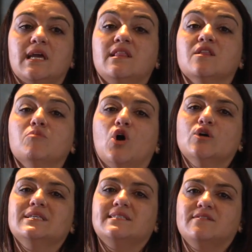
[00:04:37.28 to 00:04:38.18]
in the
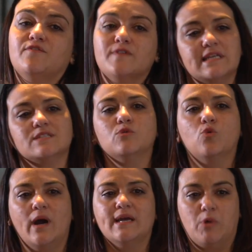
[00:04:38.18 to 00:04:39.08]
most flexible
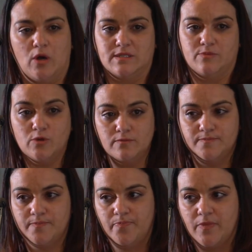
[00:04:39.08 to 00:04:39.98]
way possible.
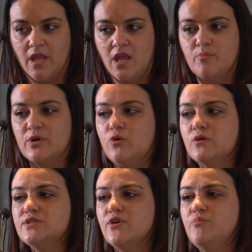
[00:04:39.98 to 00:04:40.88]
But
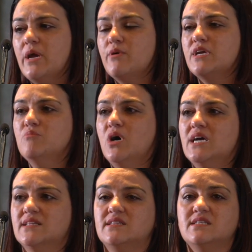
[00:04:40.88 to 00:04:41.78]
also bearing in
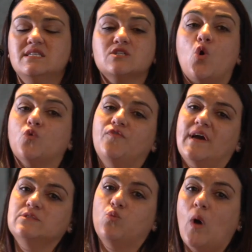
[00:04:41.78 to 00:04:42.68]
mind that this is called
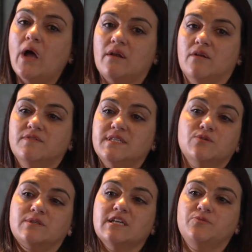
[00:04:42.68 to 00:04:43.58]
phase 1 of
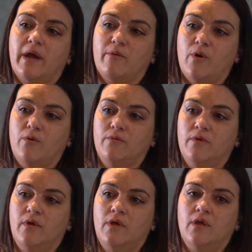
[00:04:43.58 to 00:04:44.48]
Single Touch Payroll.
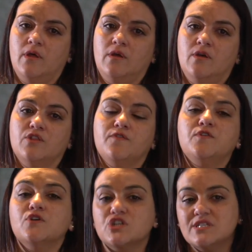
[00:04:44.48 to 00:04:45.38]
The
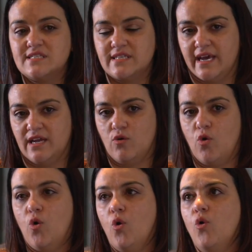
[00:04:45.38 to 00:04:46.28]
future state,
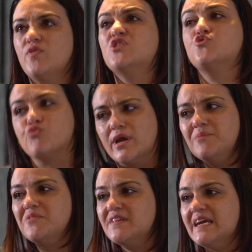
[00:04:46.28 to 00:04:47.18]
or the
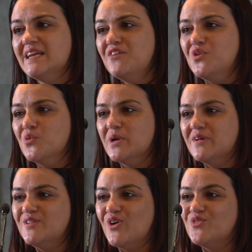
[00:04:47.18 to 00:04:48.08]
dream state, if you
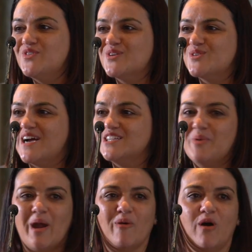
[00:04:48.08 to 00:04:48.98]
will, of Single Touch
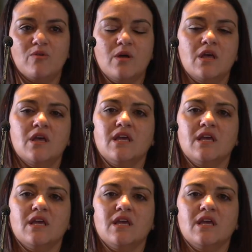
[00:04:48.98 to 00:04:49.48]
Payroll